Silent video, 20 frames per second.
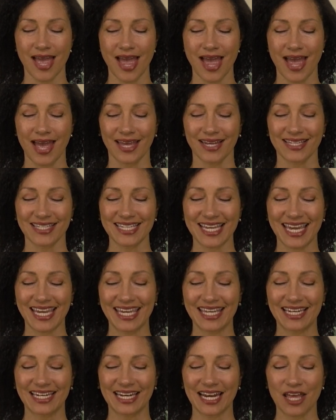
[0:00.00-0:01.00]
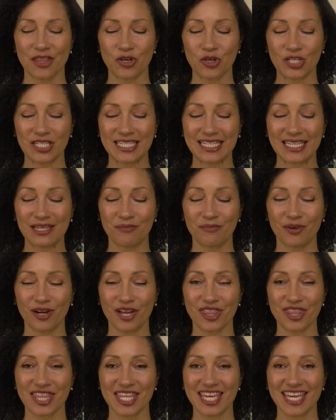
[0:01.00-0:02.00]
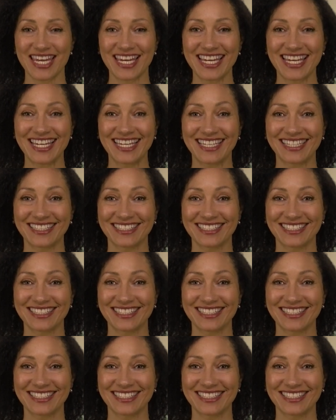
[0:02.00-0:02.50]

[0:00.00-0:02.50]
And taking another deep breath in